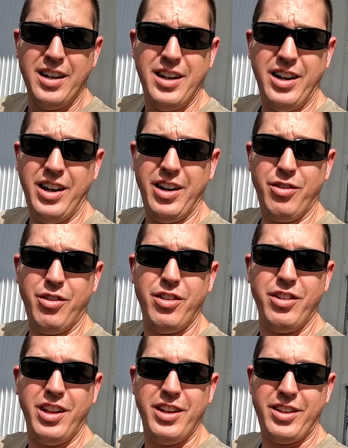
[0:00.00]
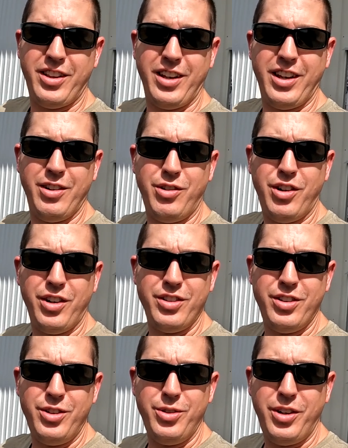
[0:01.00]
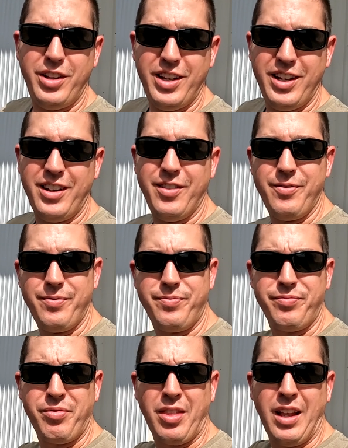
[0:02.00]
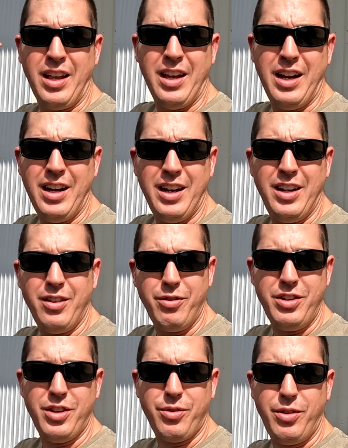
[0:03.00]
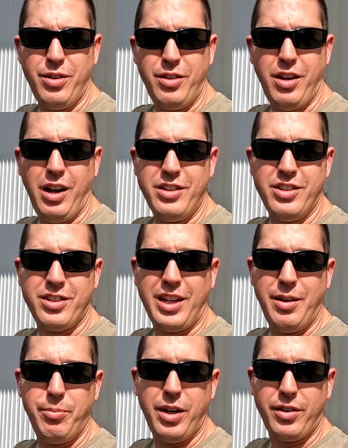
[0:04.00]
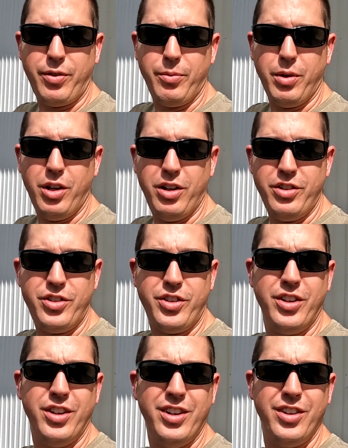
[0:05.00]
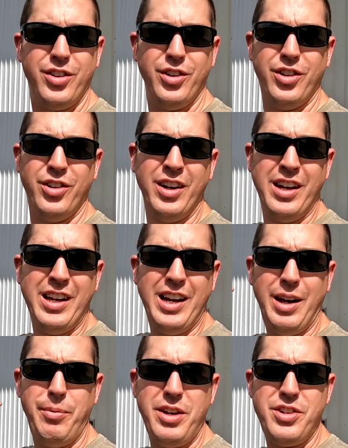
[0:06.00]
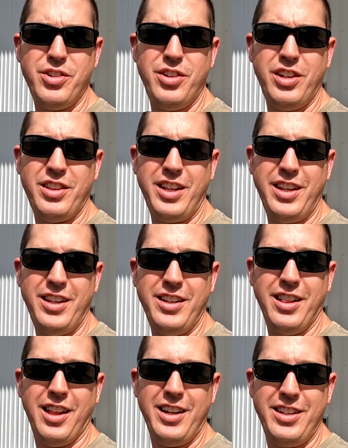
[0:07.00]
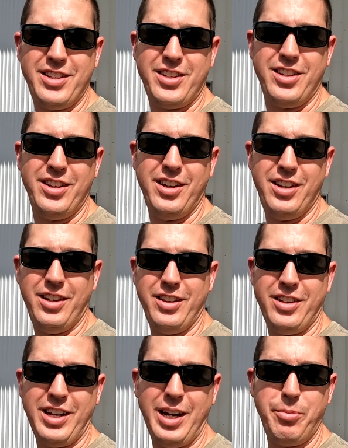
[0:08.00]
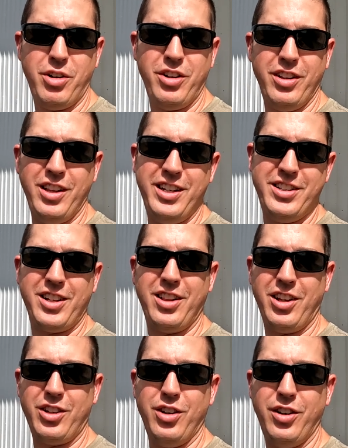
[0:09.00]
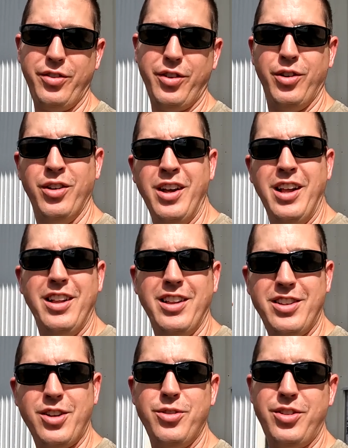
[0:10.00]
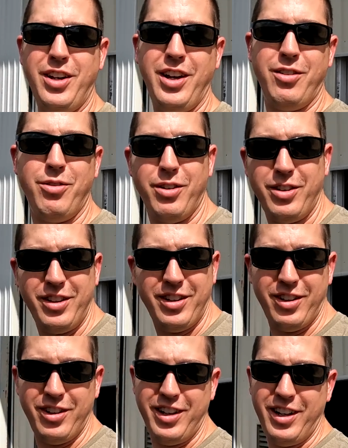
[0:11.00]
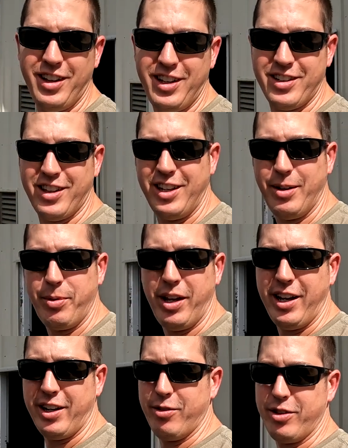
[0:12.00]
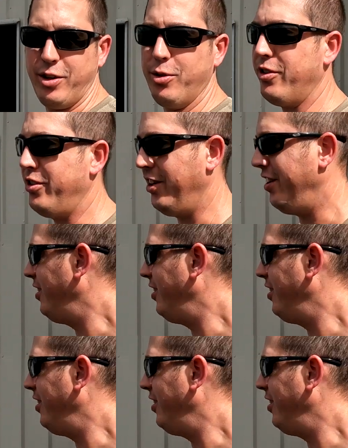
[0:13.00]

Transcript: All right, one last thing I wanted to do today. I just came back from lunch, so I made sure that the lights, the timer on the lights clicked off. So let's go see how well these LED lights light up the hangar with the door shut.